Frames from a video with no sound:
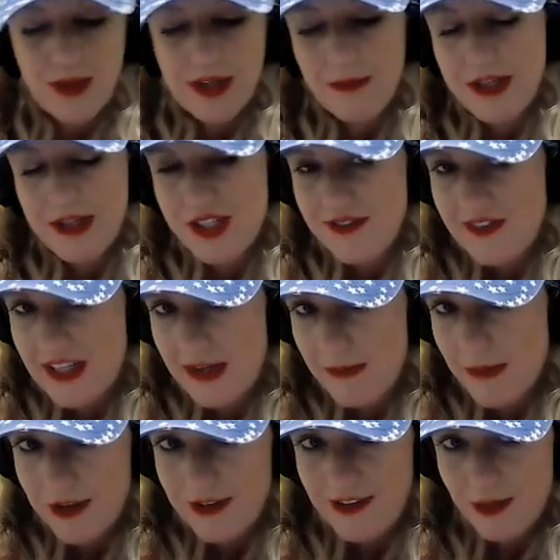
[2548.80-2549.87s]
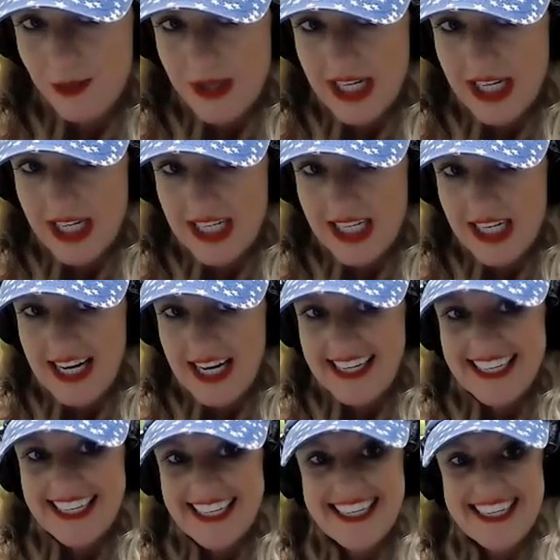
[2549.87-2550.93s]
what a bunch of them are swinging.
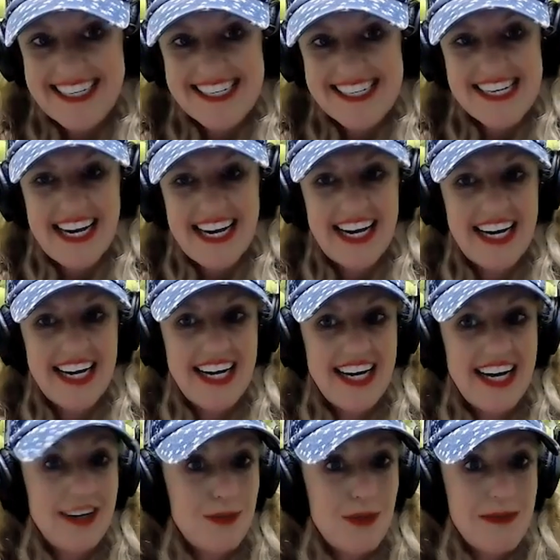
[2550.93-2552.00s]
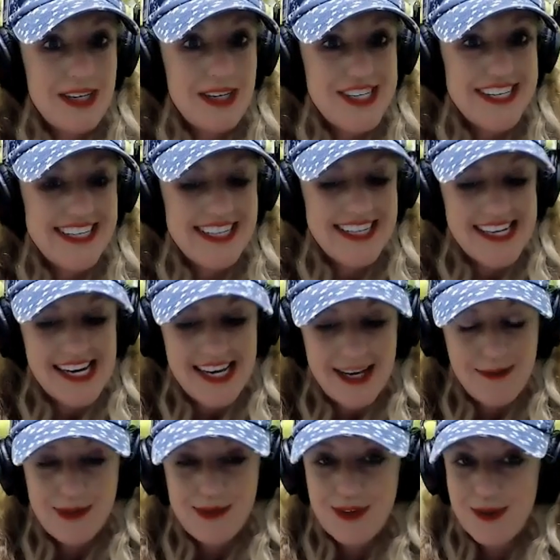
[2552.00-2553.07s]
And as we mentioned in that
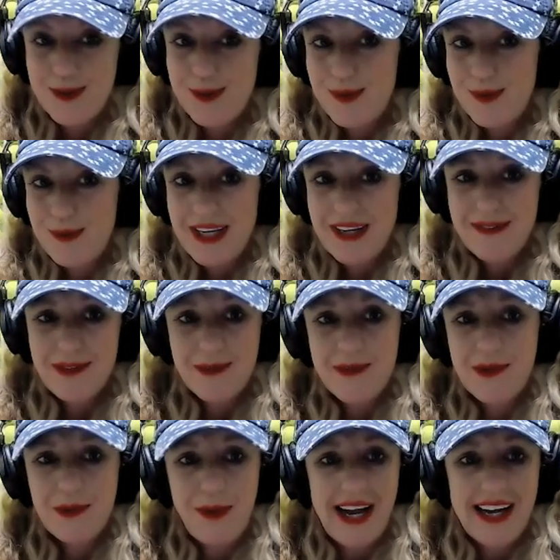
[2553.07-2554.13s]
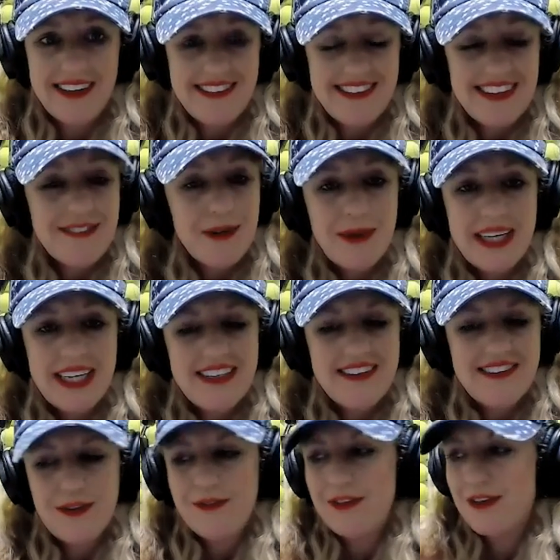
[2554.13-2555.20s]
episode, we have some swag to give away.
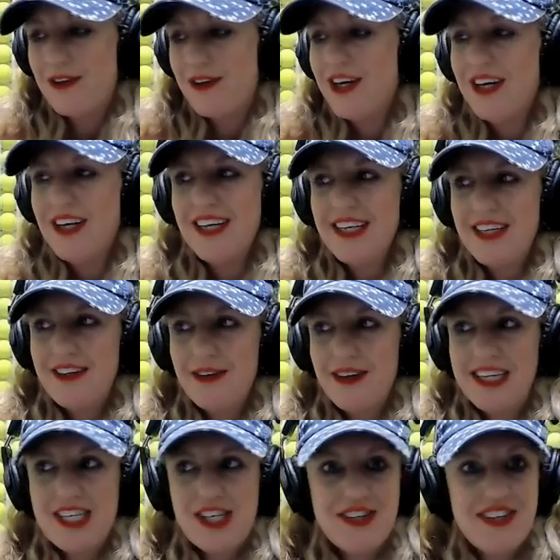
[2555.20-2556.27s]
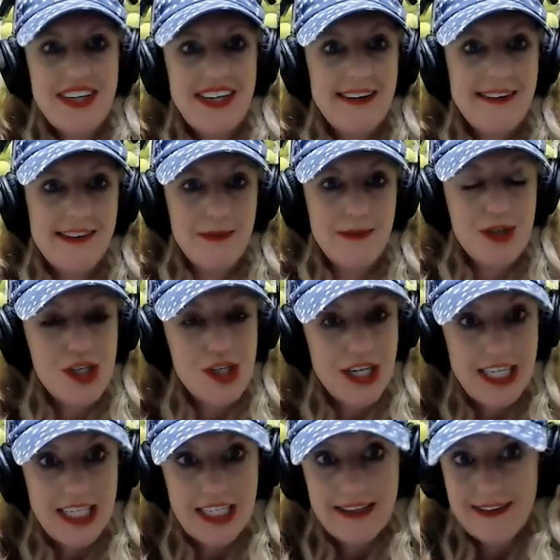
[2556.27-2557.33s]
So if you're interested in some
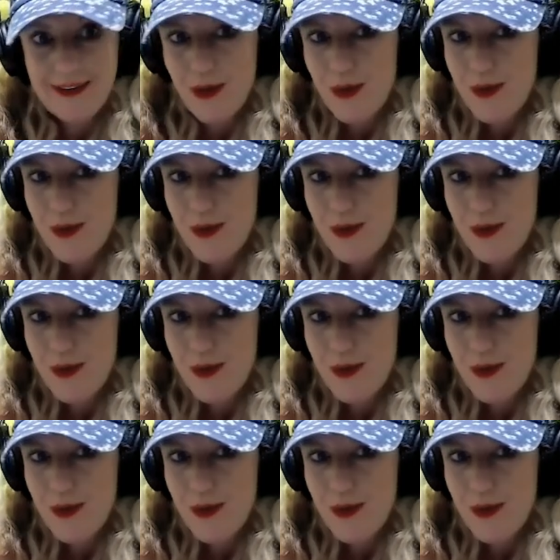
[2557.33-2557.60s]
strings